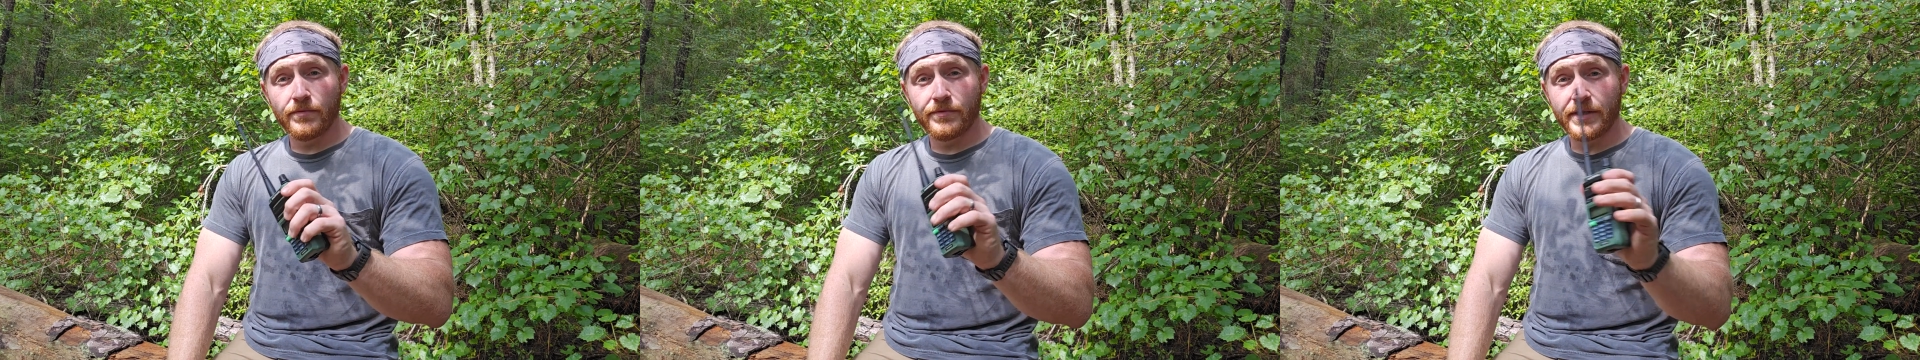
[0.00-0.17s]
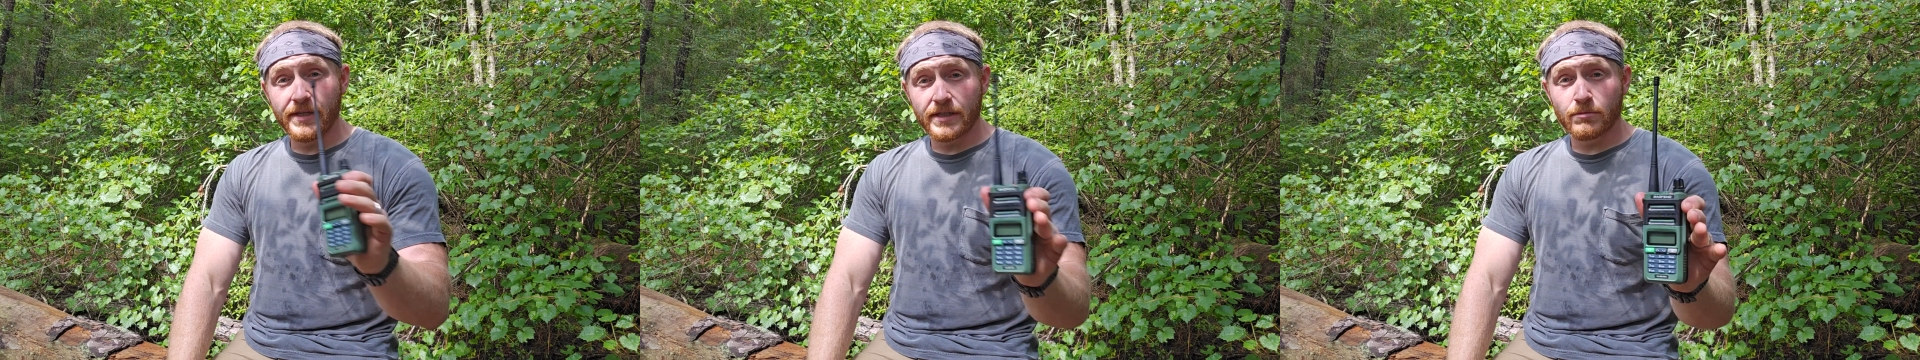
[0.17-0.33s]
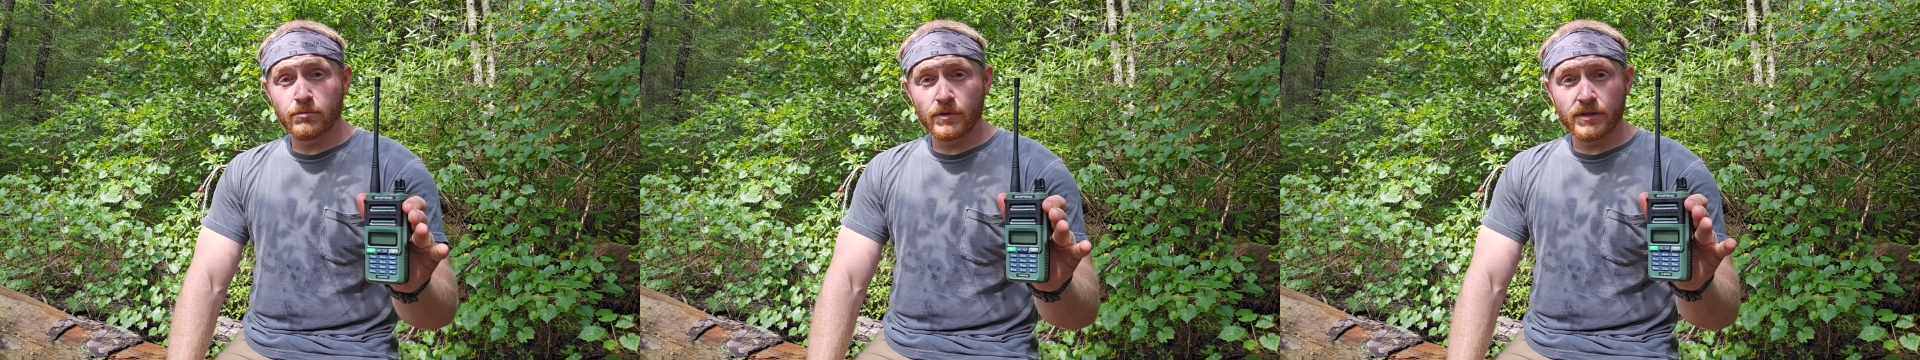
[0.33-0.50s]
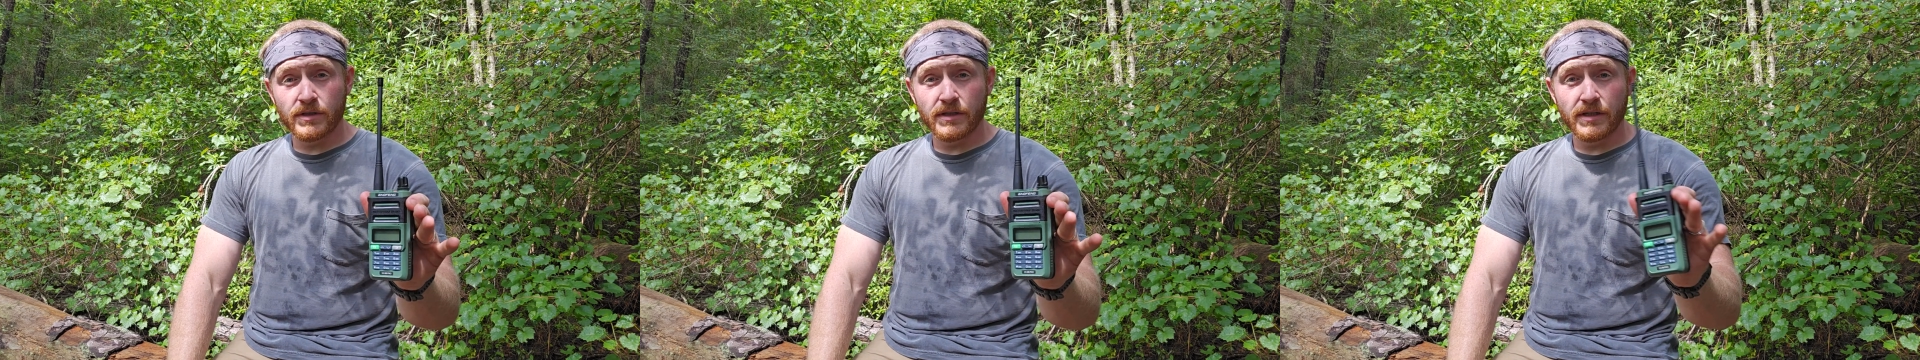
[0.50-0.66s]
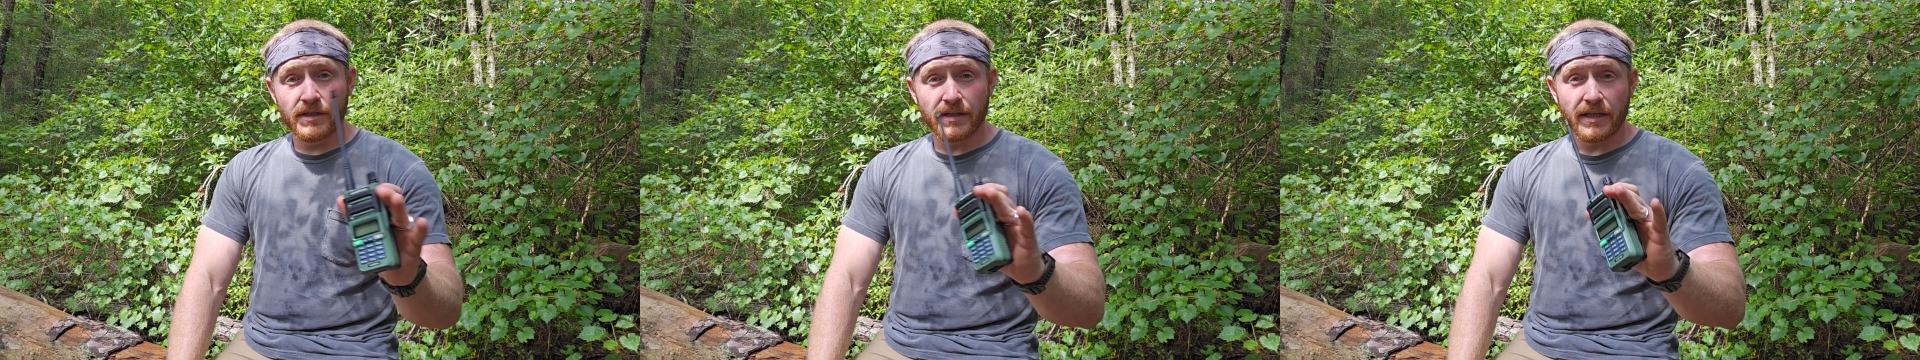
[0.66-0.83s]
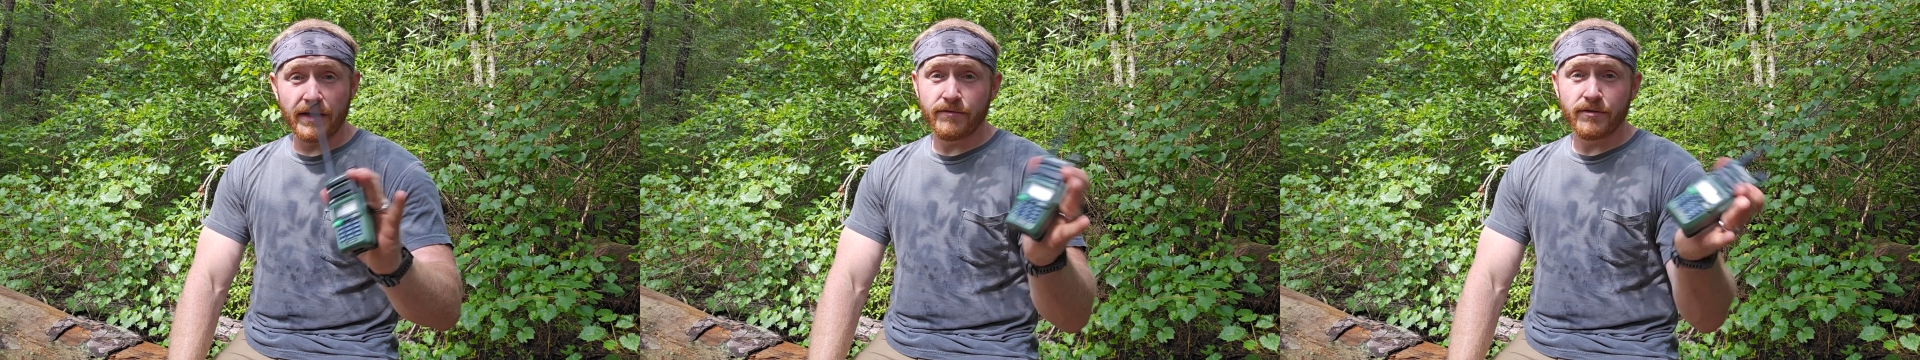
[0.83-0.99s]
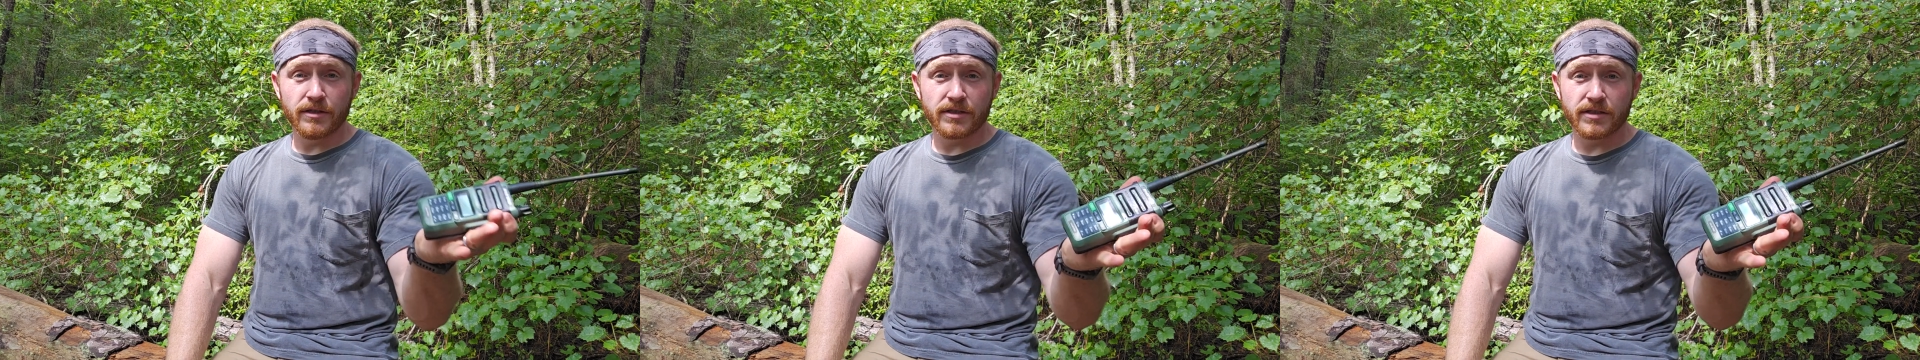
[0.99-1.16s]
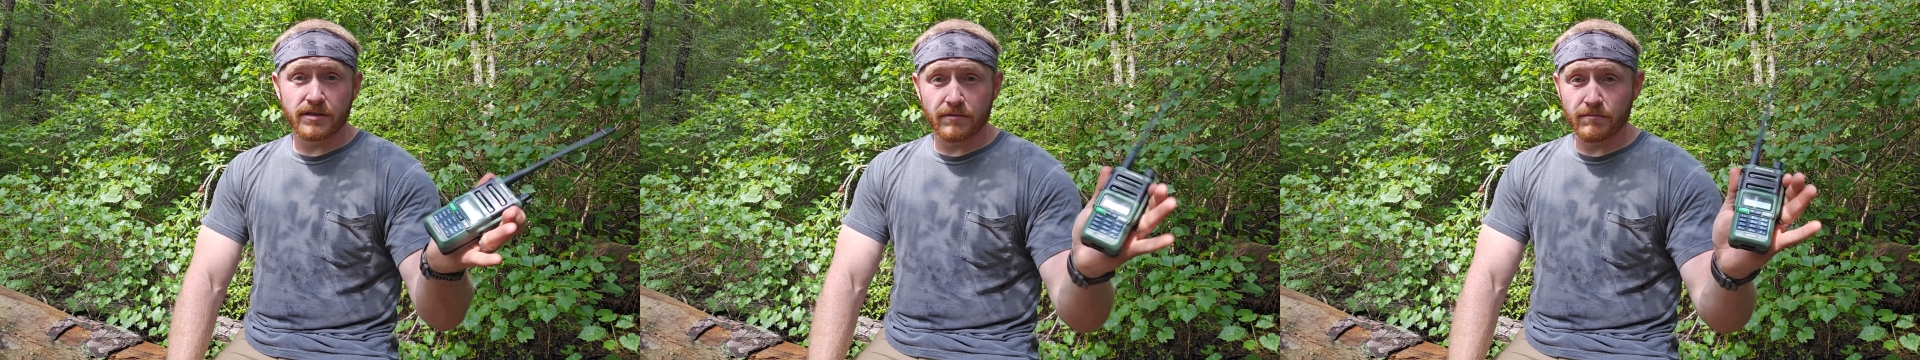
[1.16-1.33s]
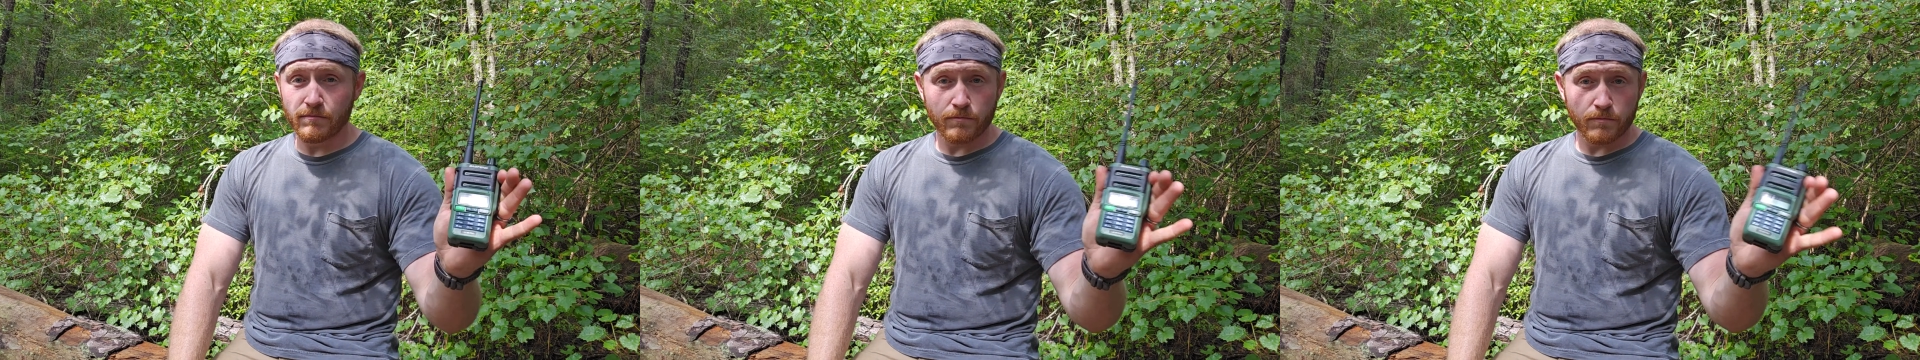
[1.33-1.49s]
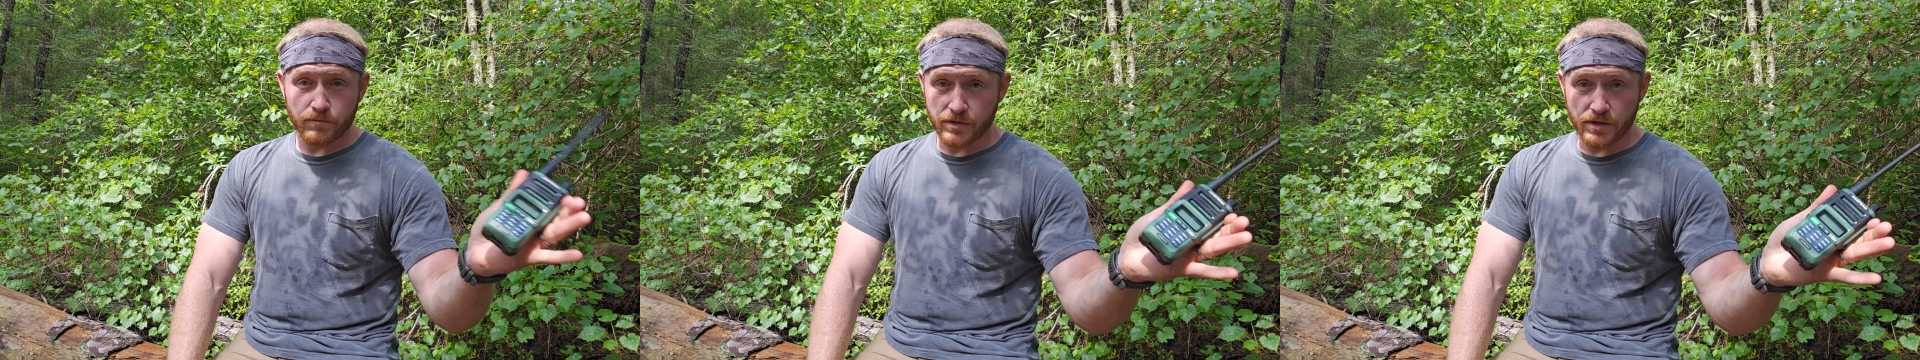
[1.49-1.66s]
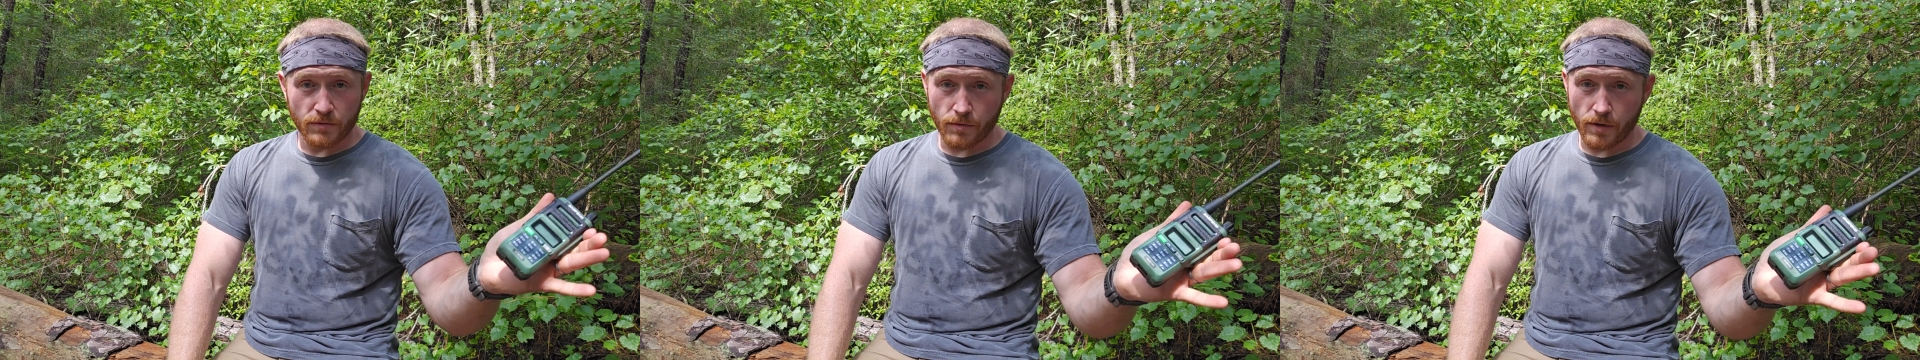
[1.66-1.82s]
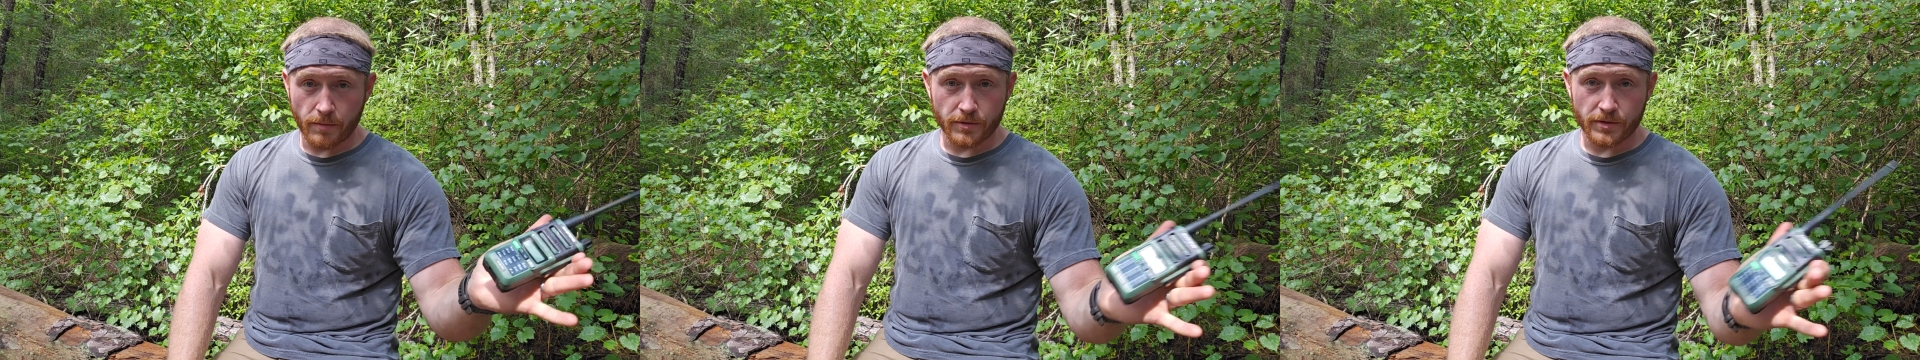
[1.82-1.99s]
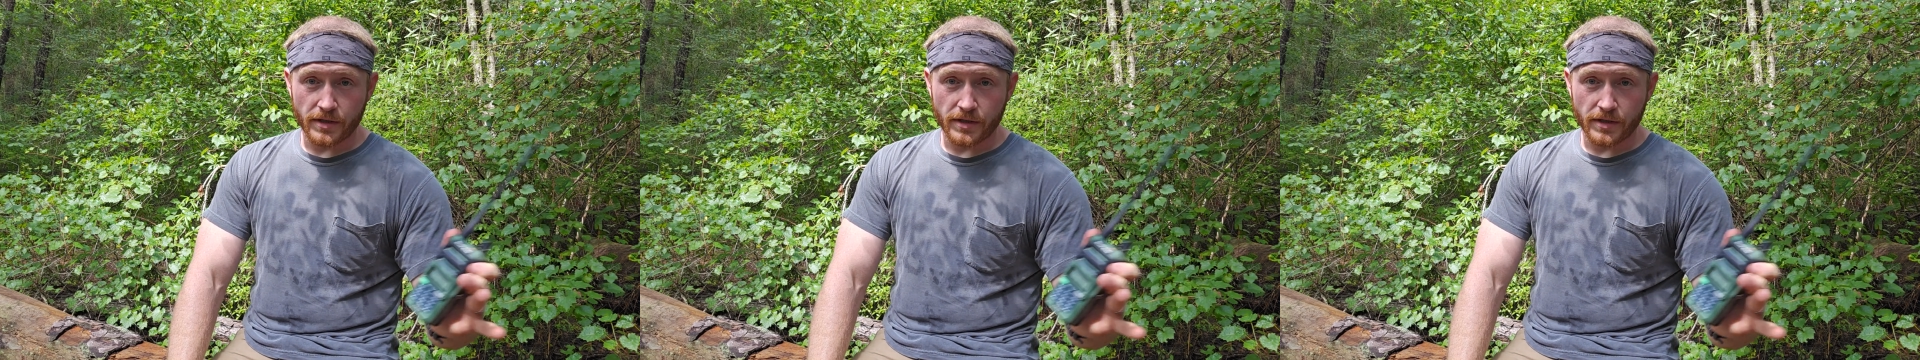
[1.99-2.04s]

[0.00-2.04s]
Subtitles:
this one, even the rubber